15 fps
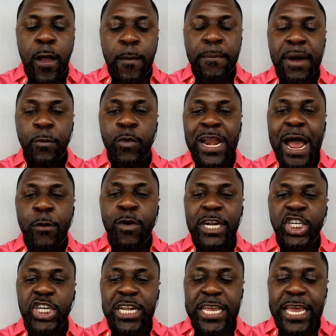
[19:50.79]
but what I want you
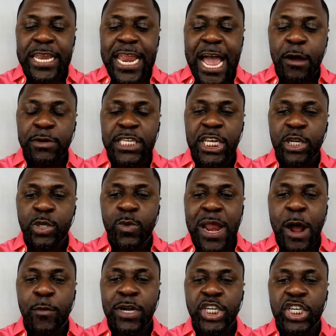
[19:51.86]
to get now is here's what I
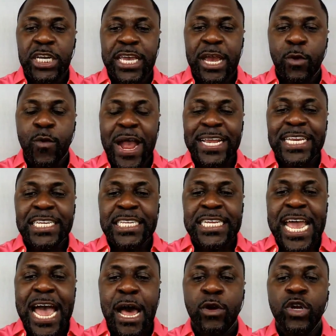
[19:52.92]
want you to get. Write this
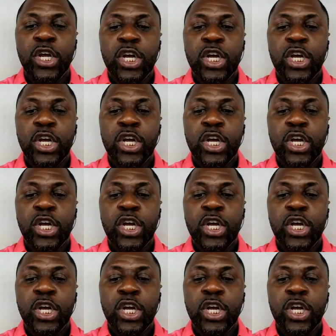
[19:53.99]
down.